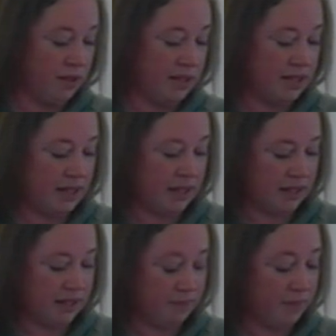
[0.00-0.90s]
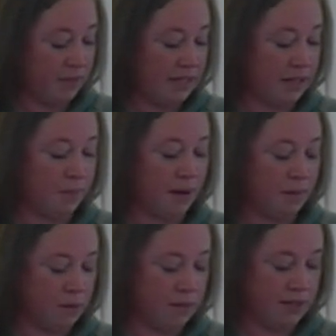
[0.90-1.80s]
these teens, these big
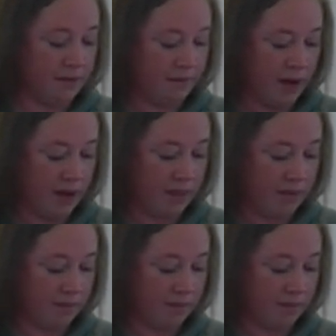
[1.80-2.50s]
moments of faith,